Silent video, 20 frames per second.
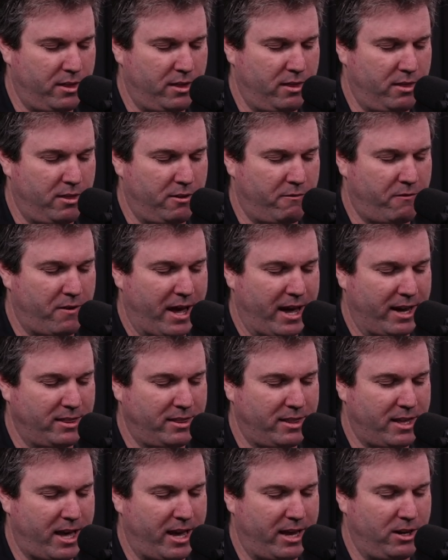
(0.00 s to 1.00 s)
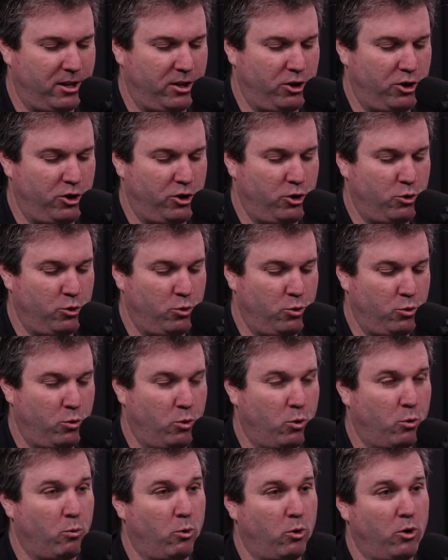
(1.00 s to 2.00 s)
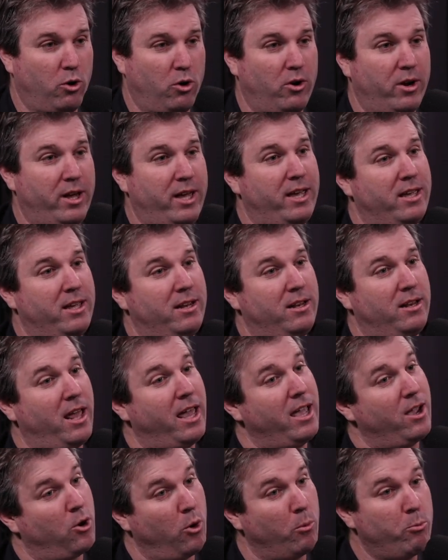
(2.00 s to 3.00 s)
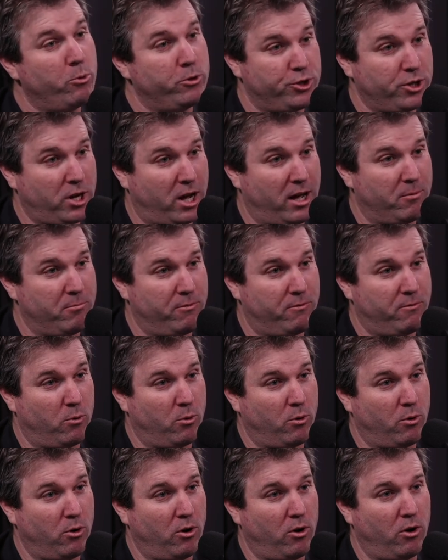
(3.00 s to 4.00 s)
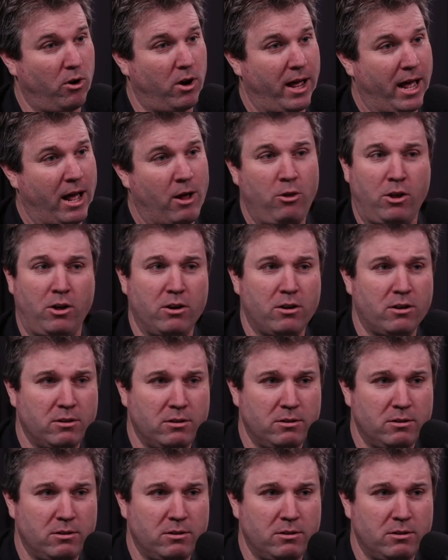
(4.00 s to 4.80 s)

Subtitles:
the fact that you were in a corporate job for how long?